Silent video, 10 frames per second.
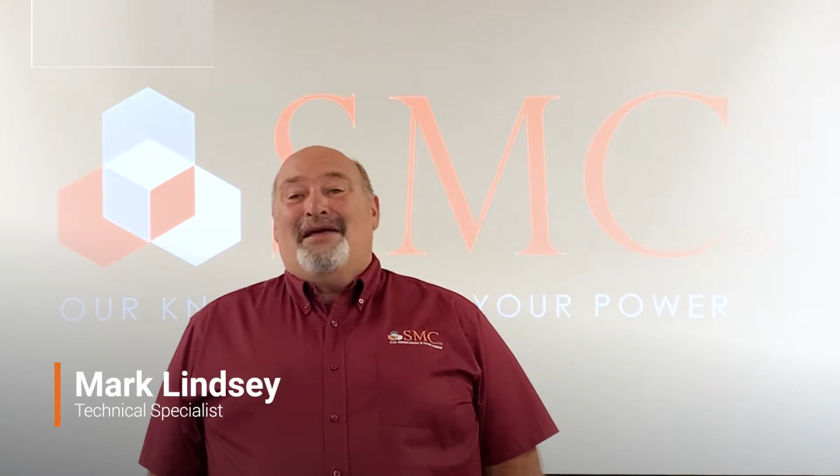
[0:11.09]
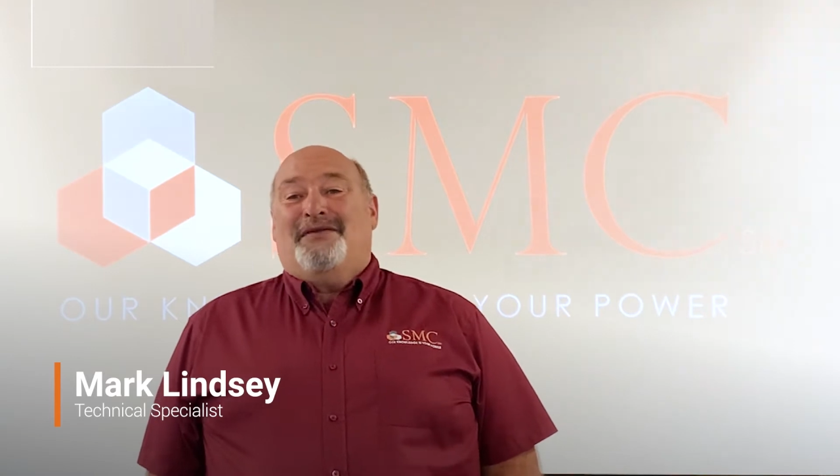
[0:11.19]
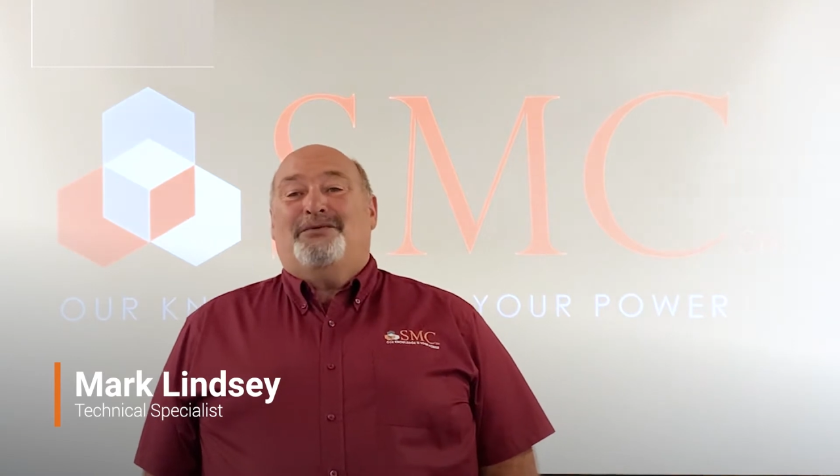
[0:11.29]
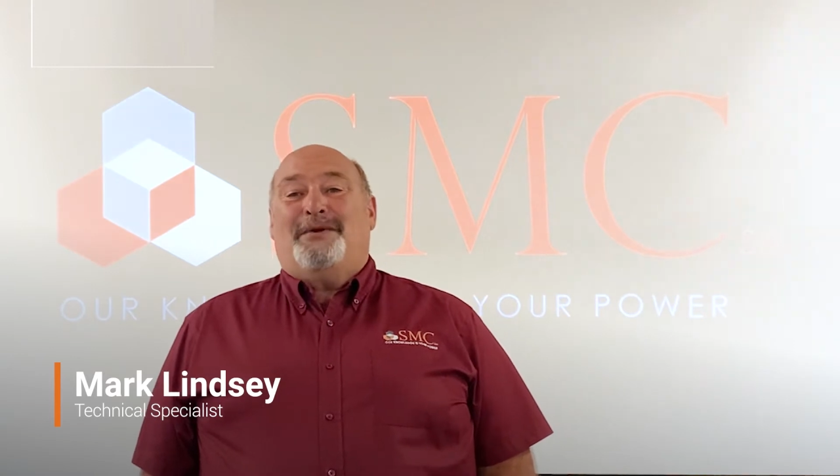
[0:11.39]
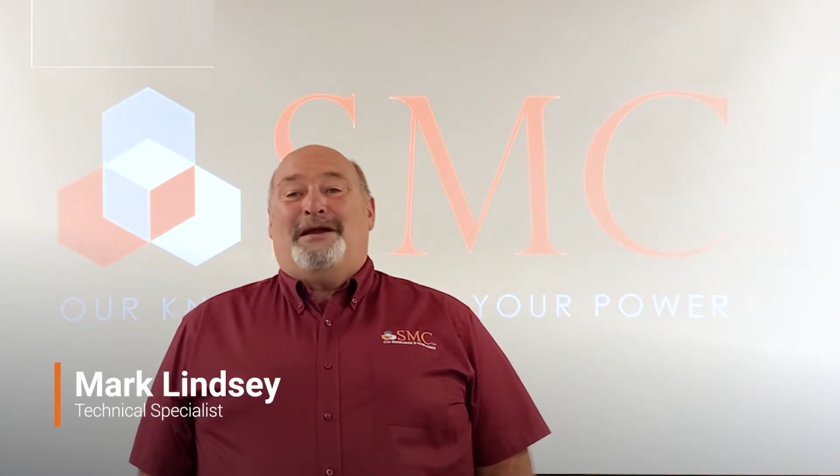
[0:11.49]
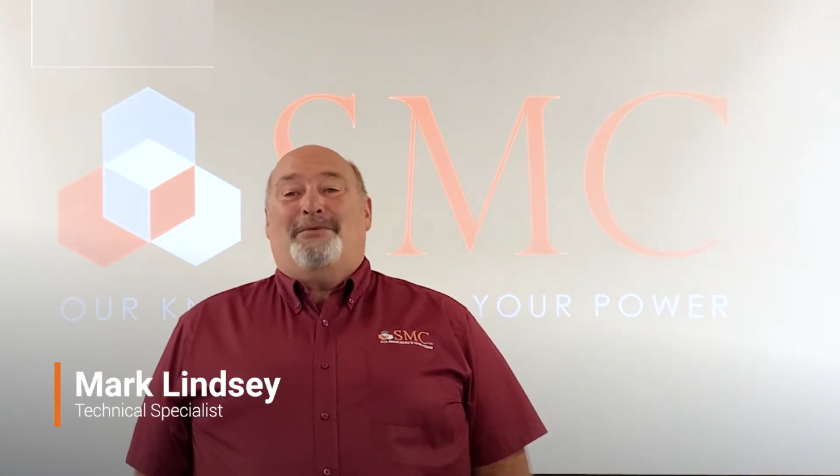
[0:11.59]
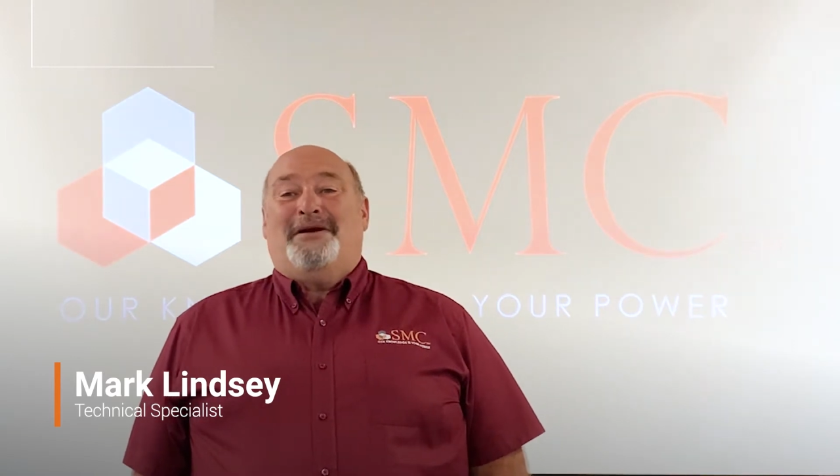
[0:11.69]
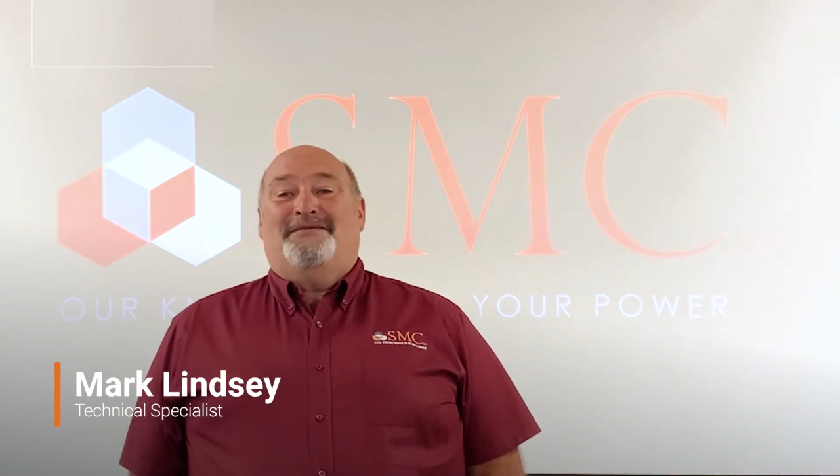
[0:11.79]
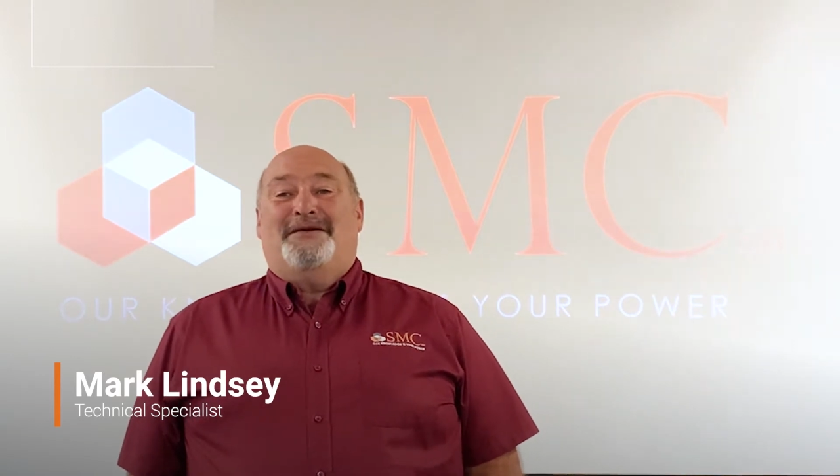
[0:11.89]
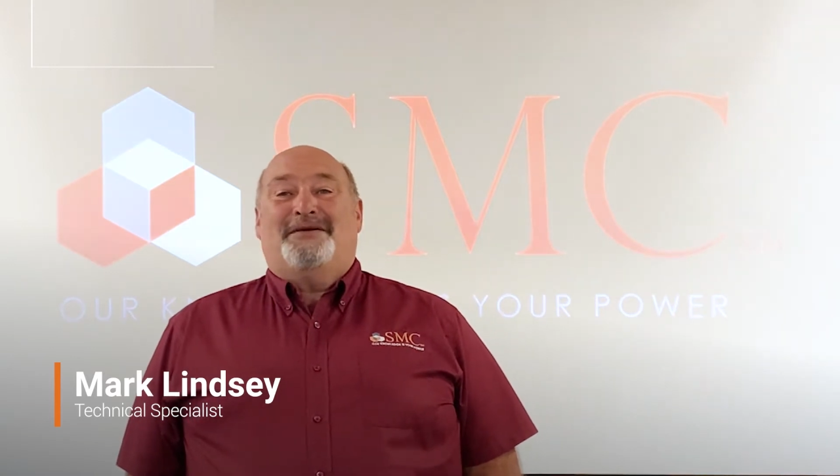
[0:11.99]
This week
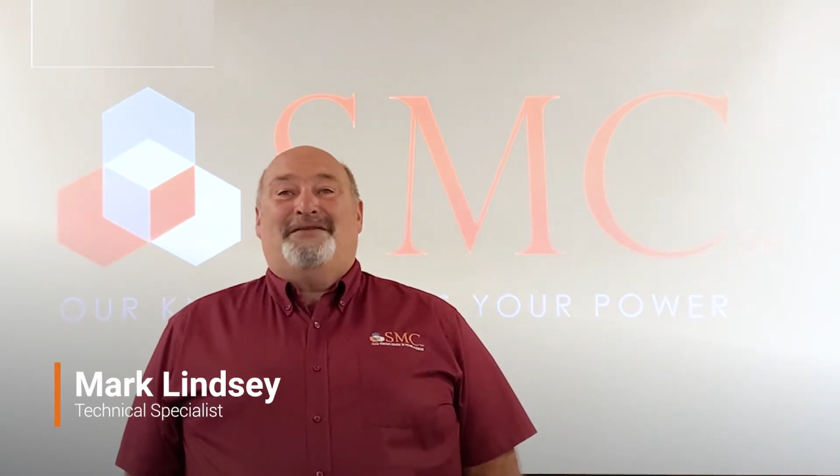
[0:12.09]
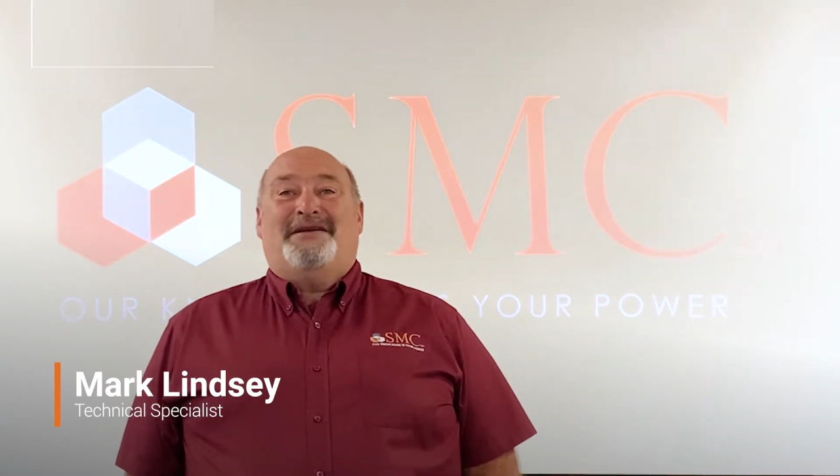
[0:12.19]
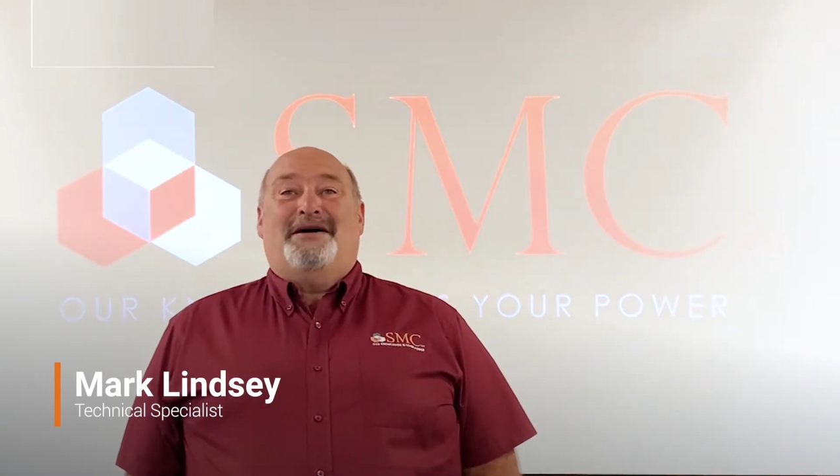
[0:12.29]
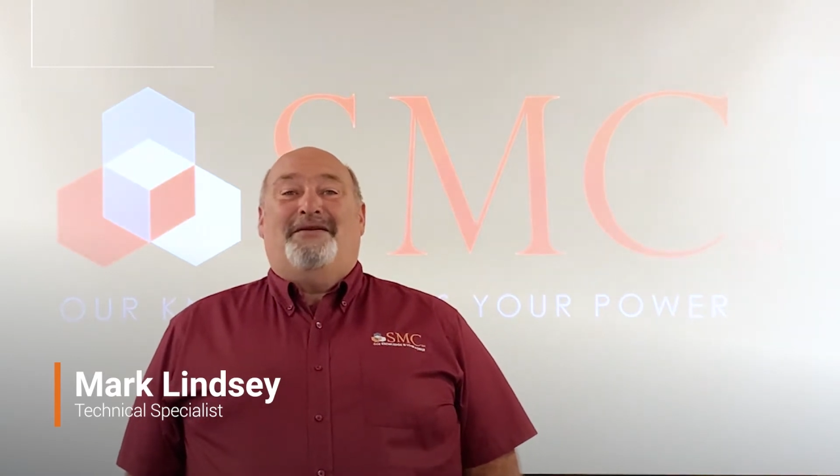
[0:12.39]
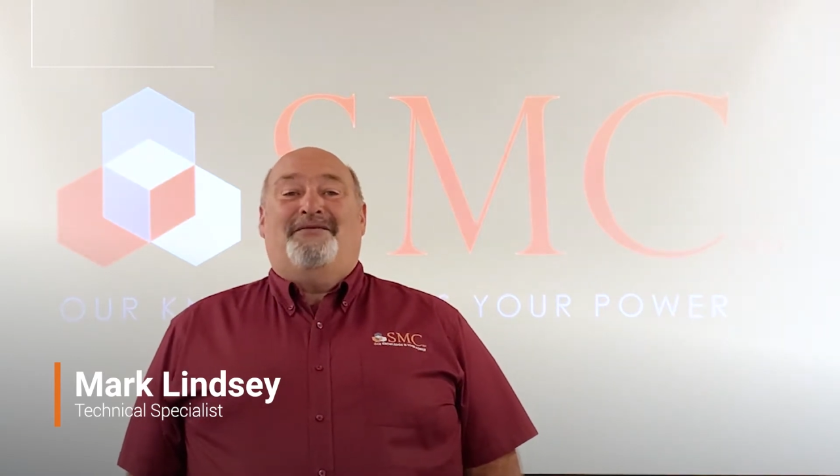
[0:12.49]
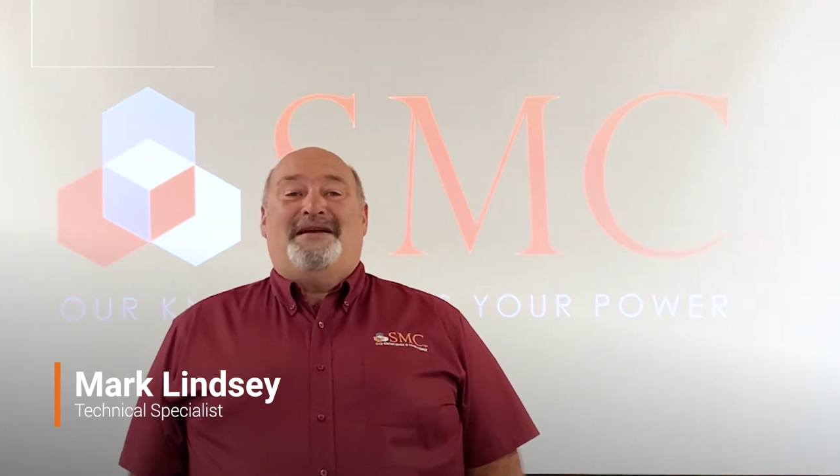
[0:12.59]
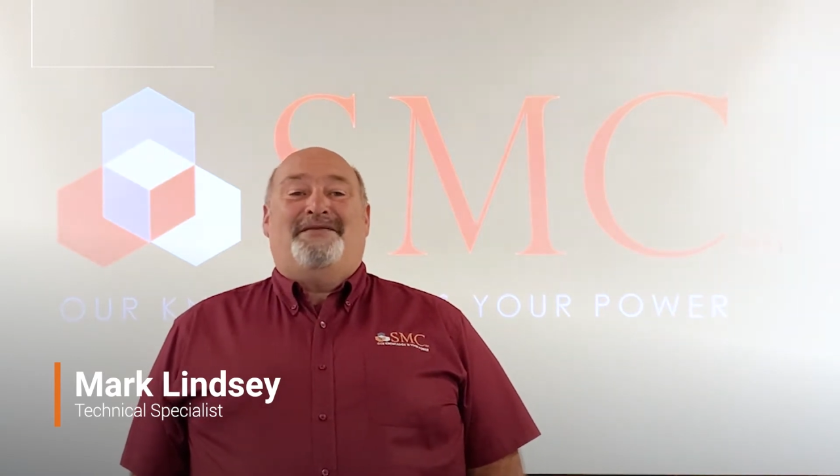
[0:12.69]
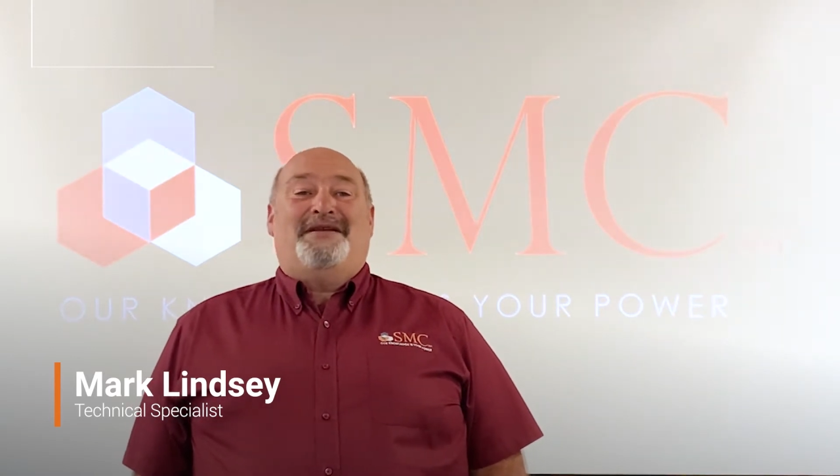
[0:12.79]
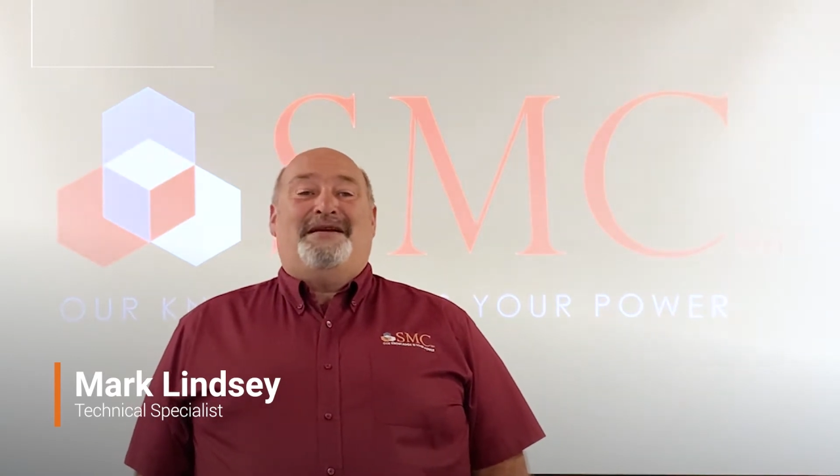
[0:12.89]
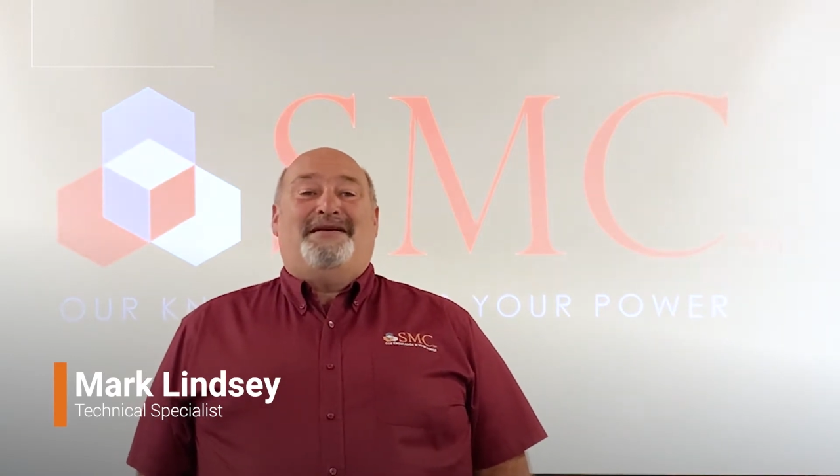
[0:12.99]
we are focusing on
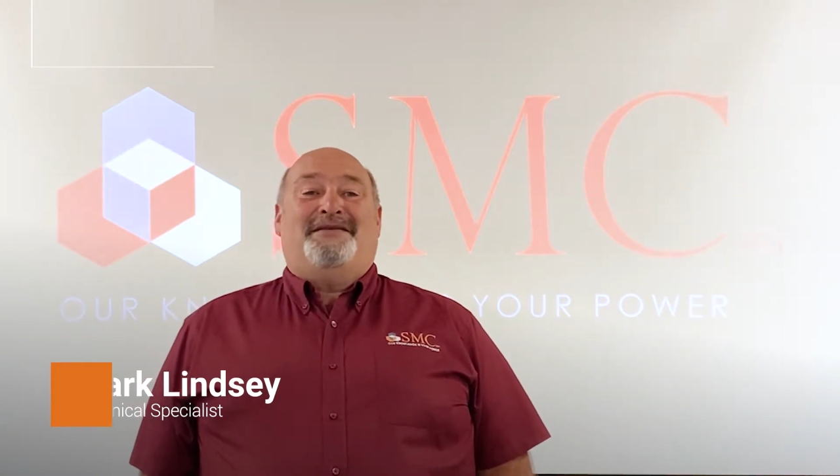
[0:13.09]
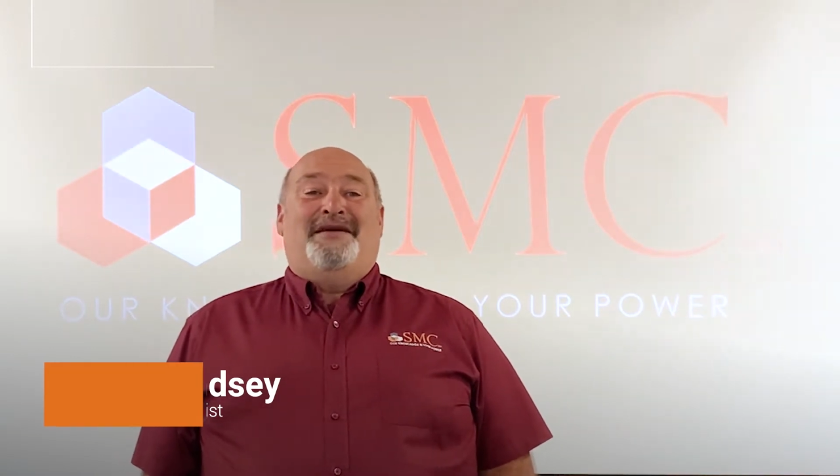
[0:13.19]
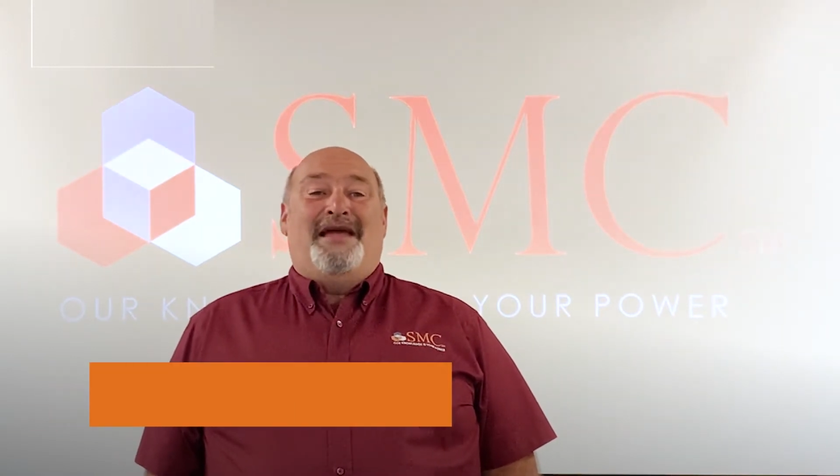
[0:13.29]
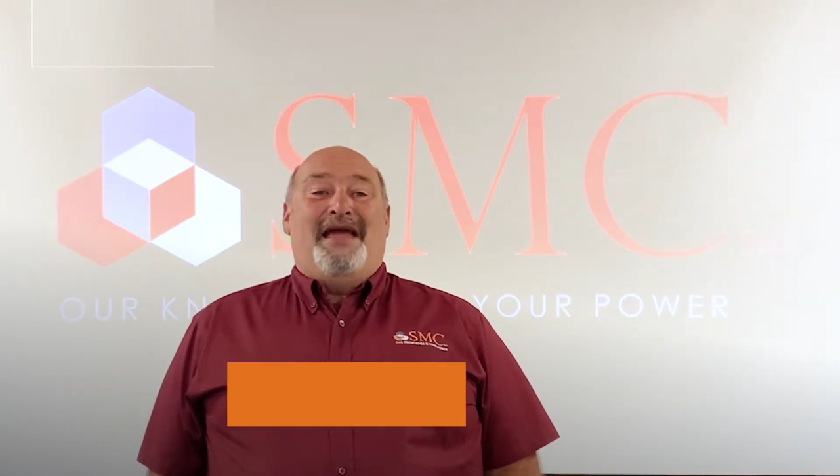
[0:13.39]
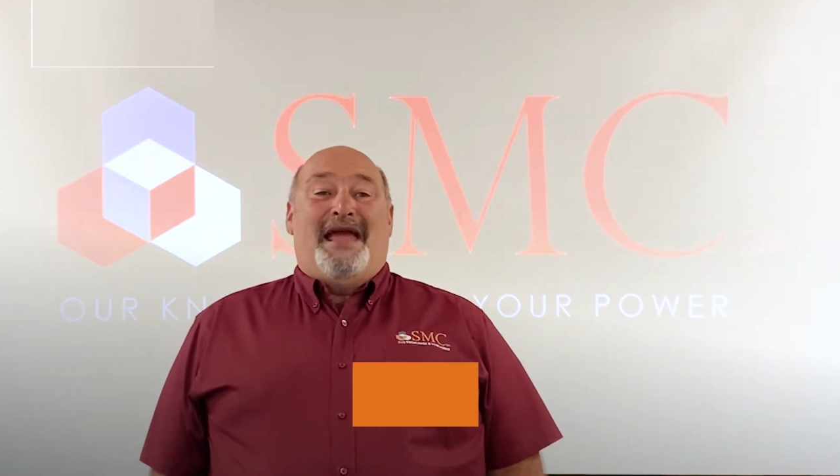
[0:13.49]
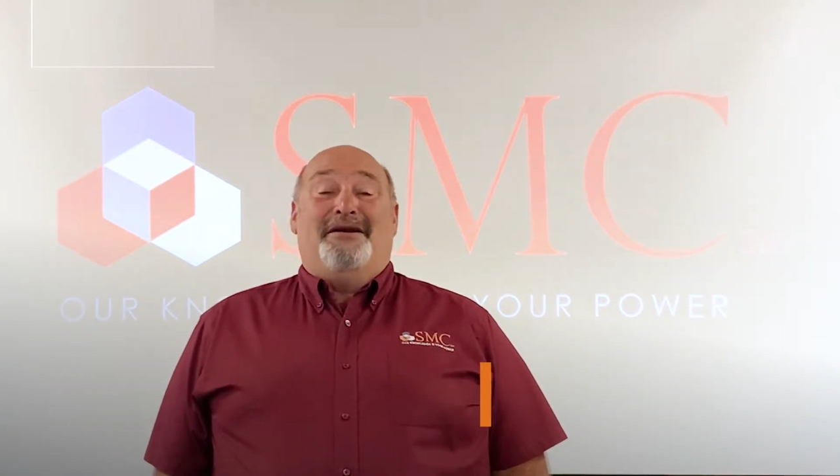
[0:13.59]
VFDs,